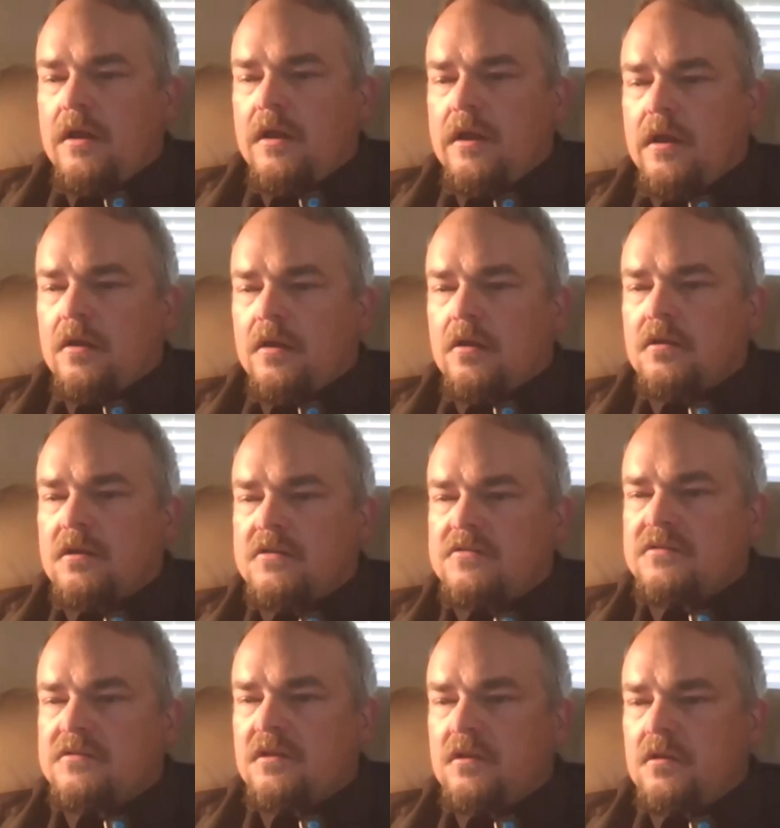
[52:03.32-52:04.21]
And
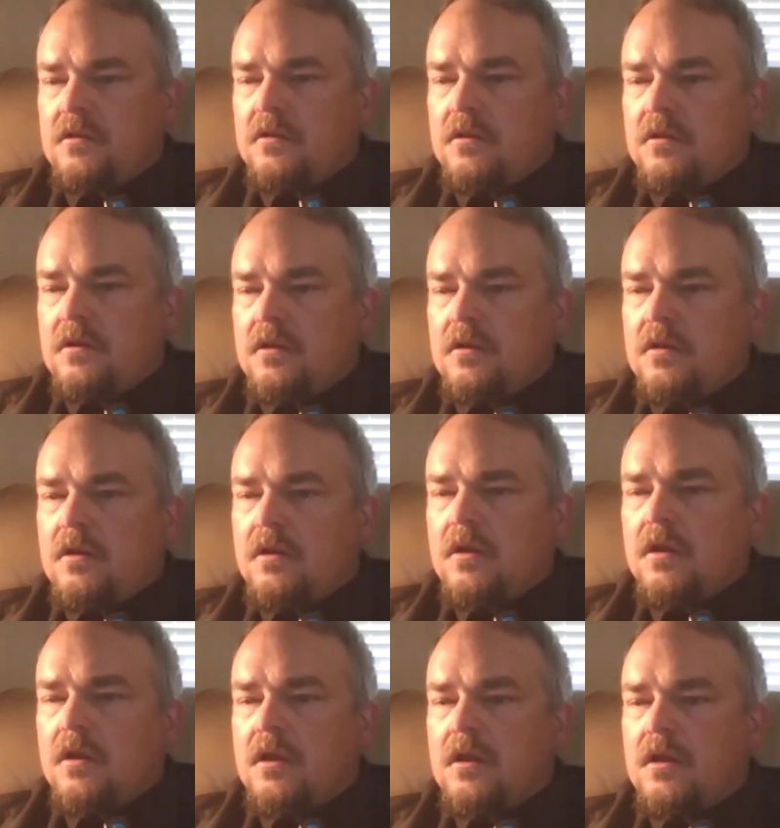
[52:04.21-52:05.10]
let
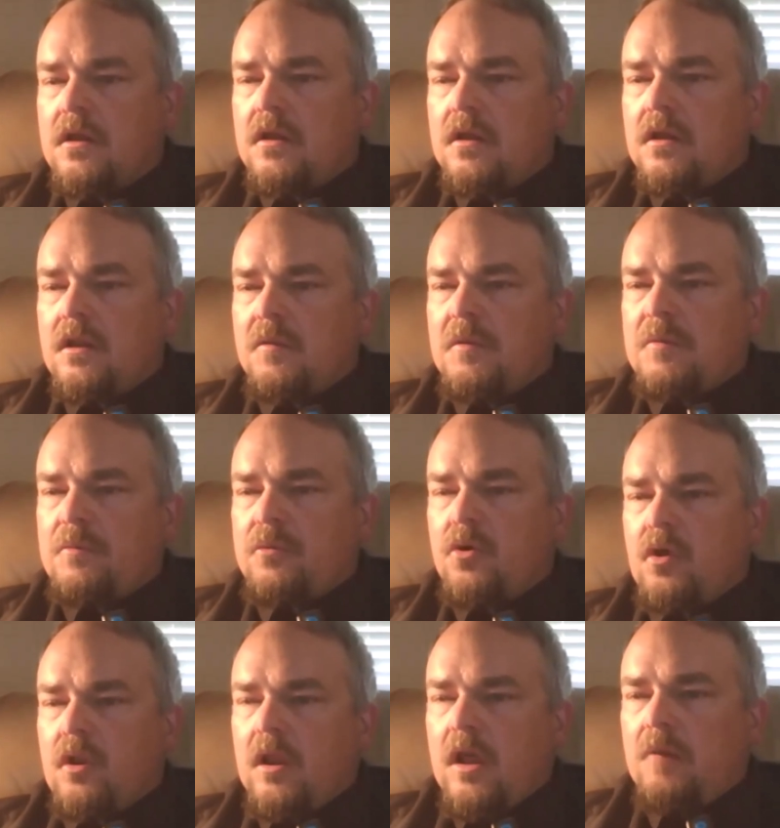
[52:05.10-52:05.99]
me
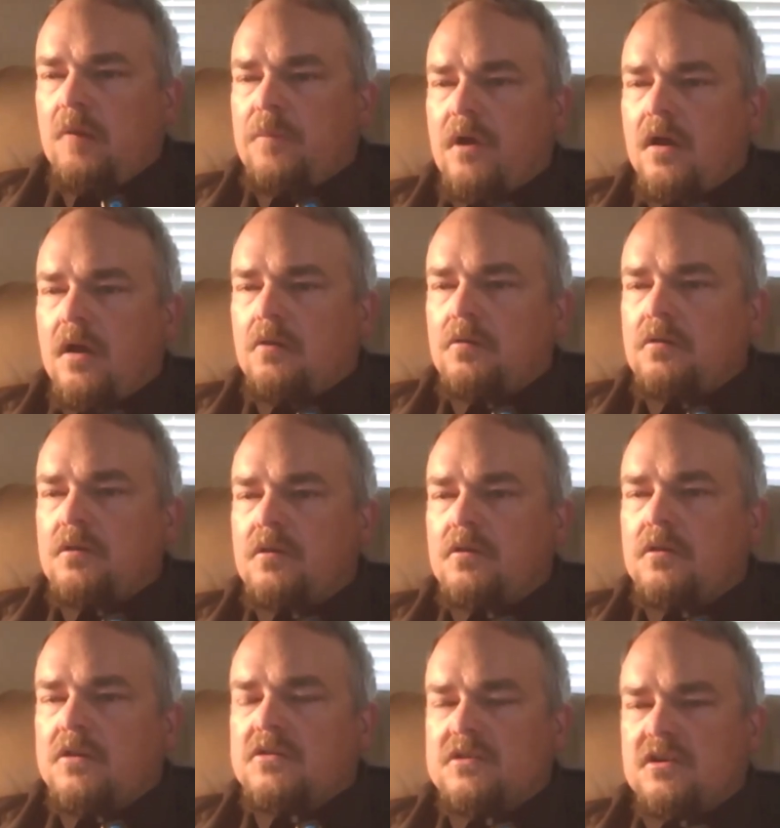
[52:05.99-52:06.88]
pull up,
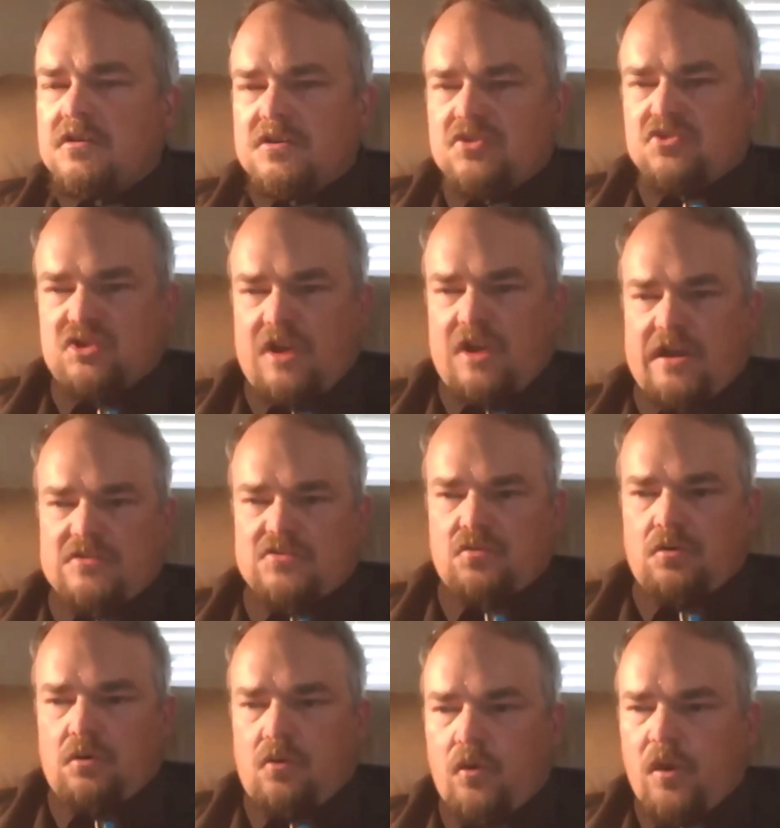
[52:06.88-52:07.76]
let's look at these
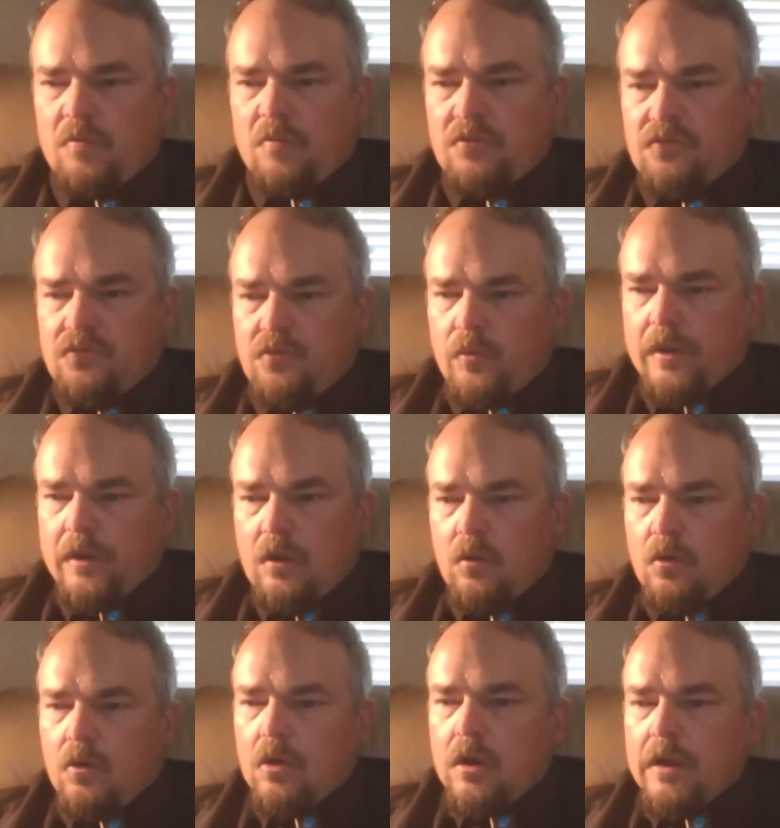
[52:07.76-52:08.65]
chats real quick before we
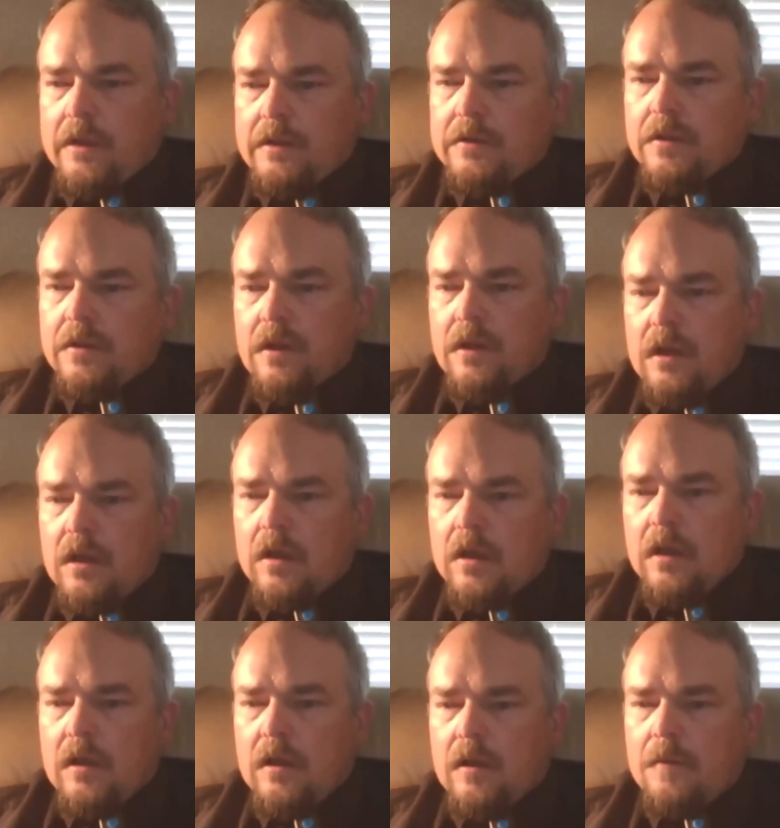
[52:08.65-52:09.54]
go
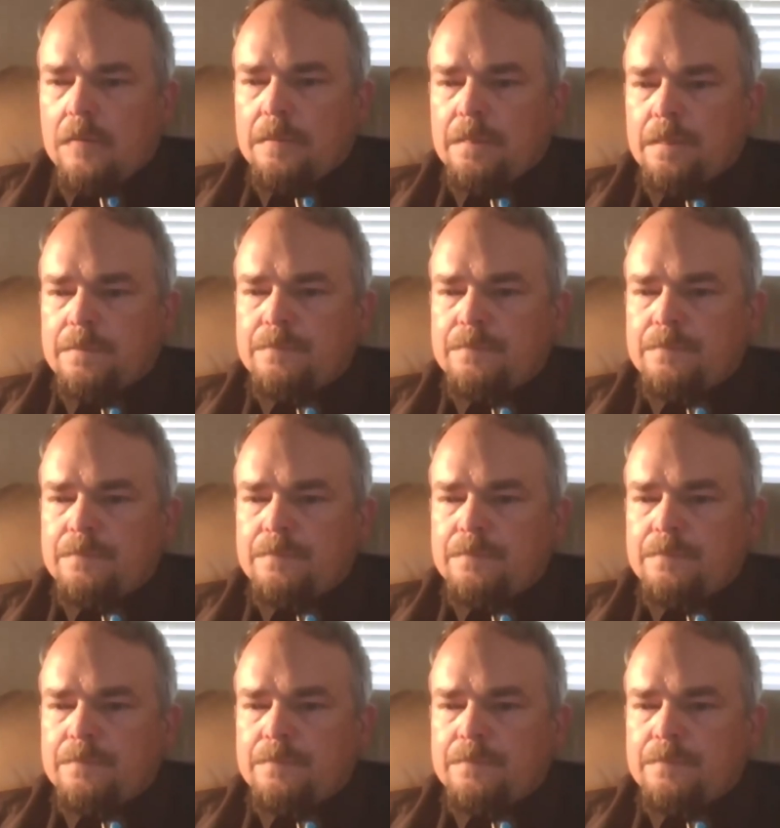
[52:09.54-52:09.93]
on.